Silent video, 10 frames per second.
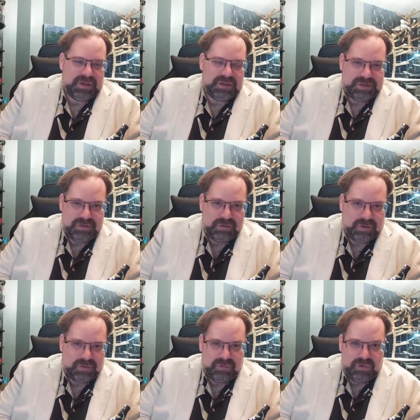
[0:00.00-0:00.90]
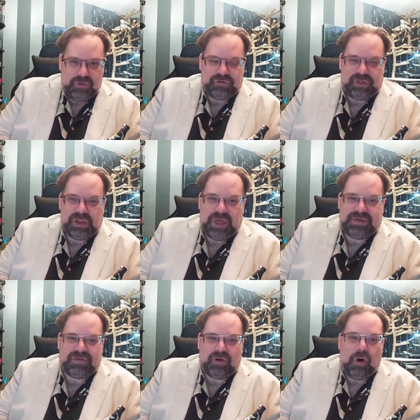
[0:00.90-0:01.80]
you know usually
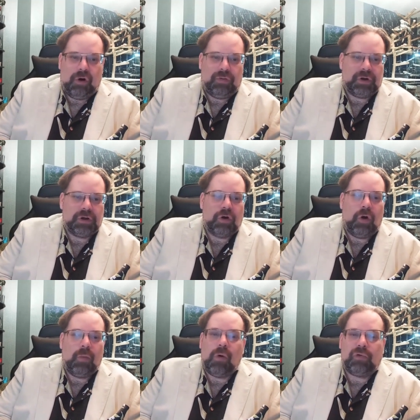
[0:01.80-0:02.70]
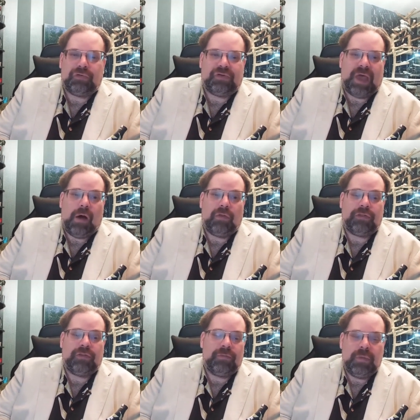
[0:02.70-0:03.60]
likes to call the global
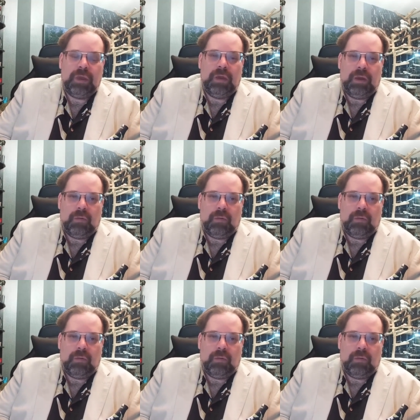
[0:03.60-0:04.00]
South mm-hmm.